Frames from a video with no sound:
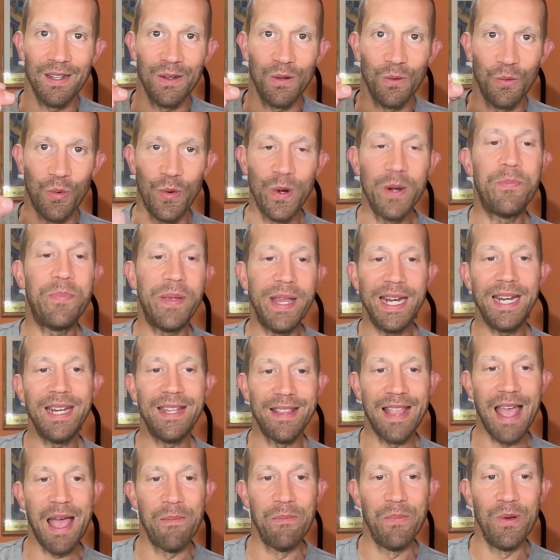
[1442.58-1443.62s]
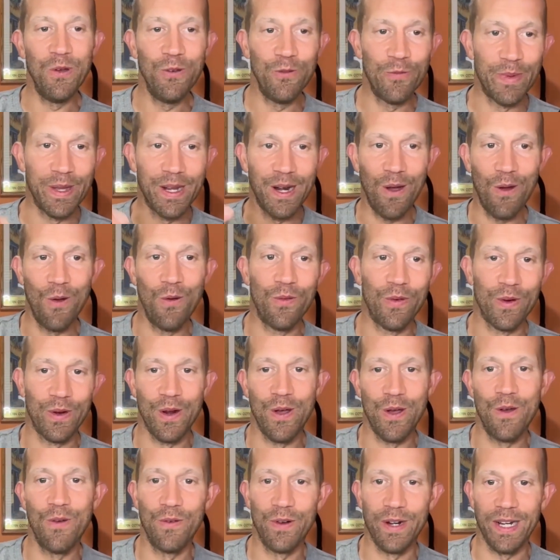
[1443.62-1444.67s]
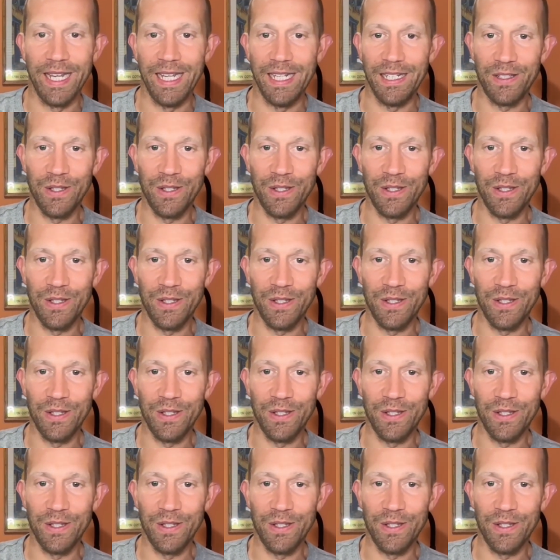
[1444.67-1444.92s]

repeating that movement over and over again.